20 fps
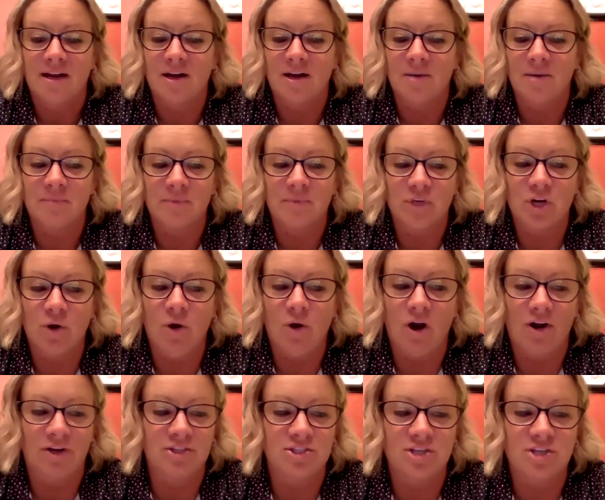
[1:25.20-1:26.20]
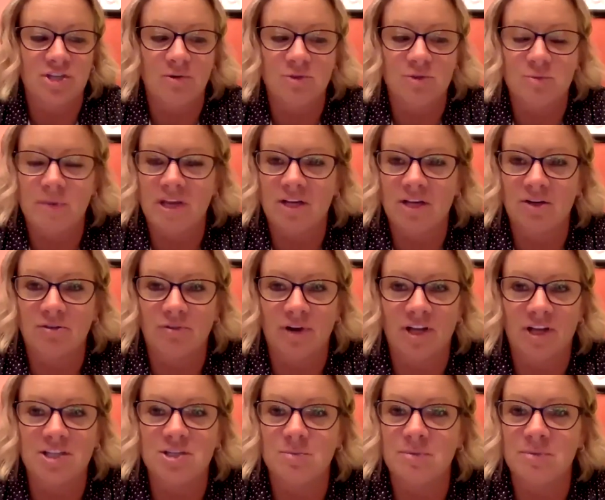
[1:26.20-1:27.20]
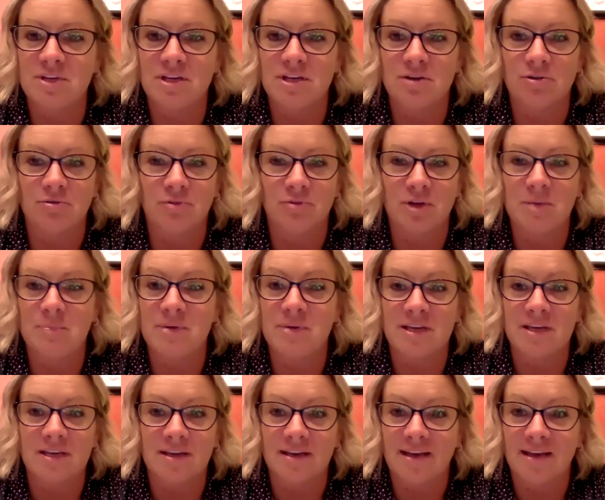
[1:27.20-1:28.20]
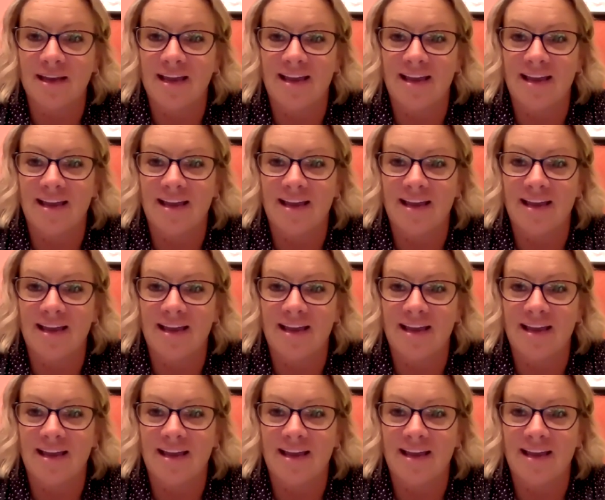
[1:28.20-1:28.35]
um, you know, Arkansas was making a run to be a repeat,